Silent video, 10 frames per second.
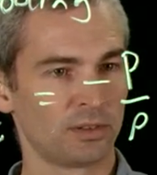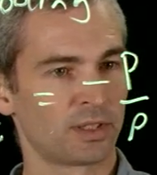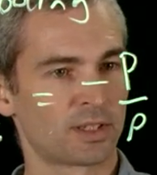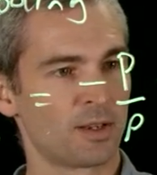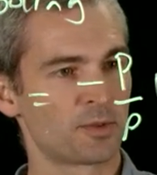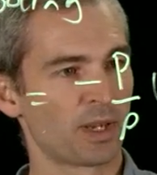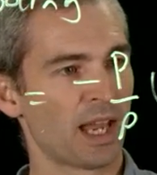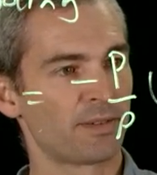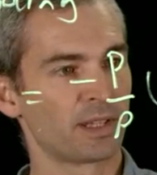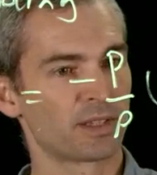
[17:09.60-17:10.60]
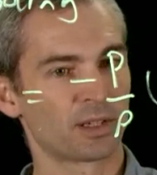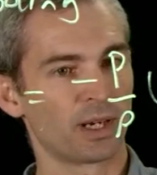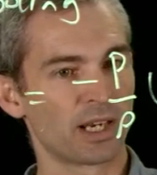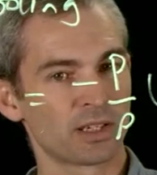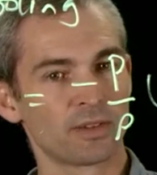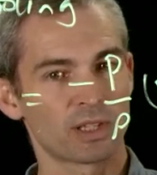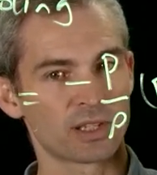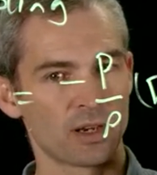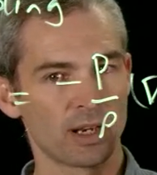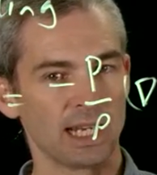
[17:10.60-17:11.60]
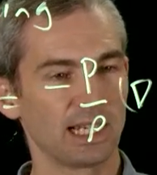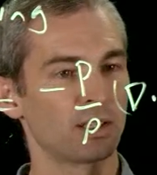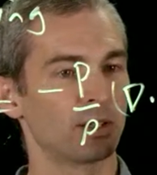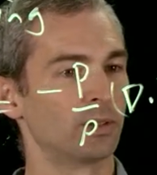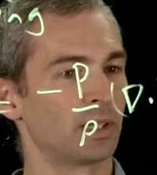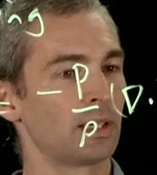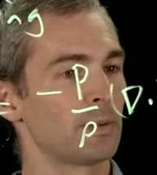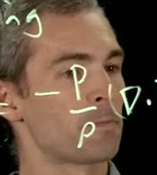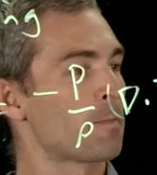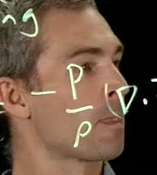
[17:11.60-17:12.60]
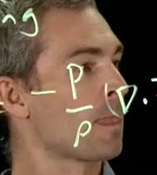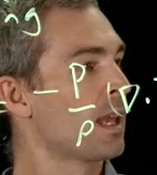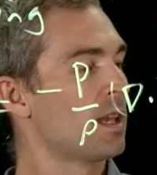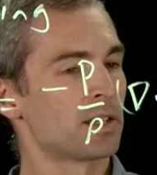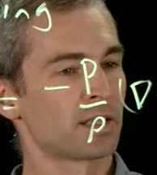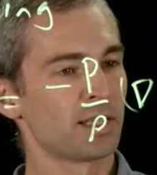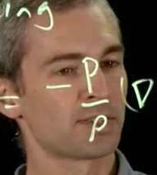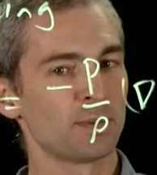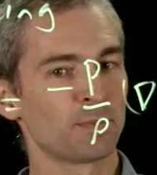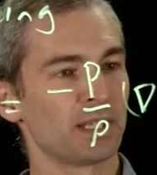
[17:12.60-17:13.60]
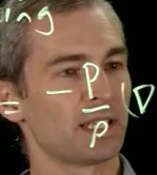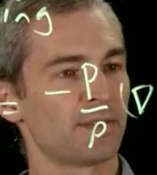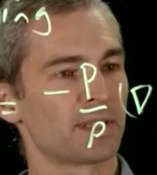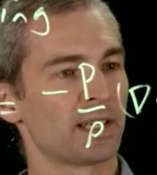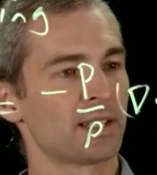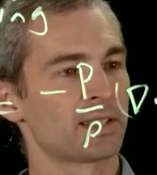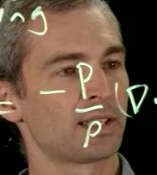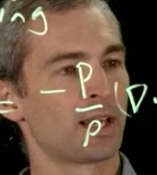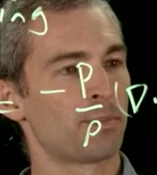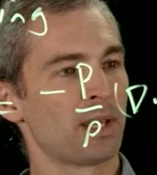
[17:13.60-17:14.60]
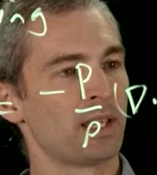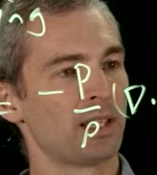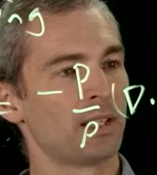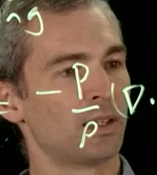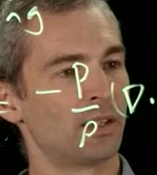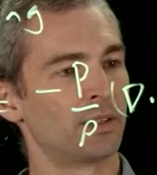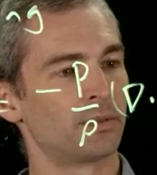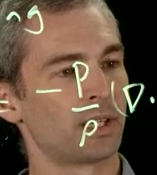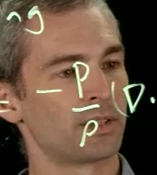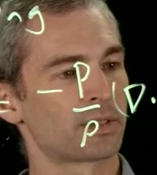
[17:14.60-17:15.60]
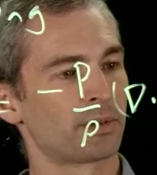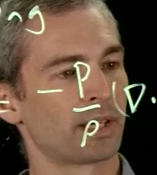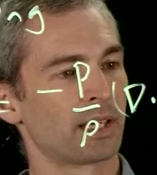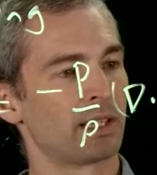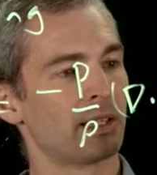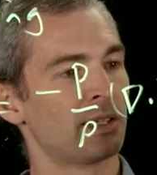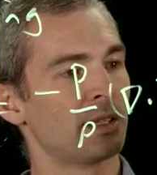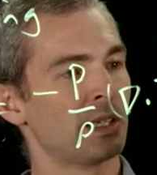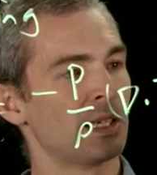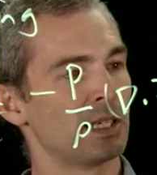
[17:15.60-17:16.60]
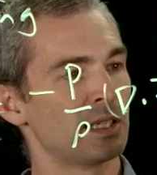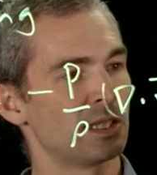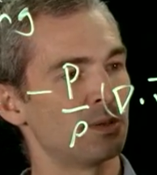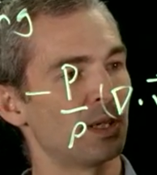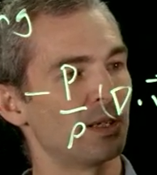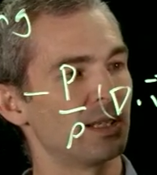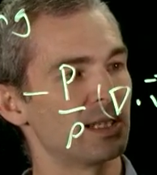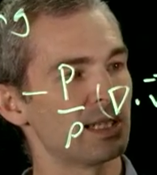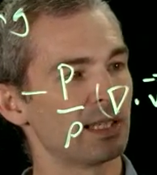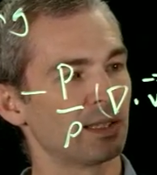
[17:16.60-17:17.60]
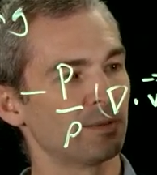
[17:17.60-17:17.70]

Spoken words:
the terms we have in this equation if there's no heating and cooling. So this simply gives us a p on rho squared d rho dt.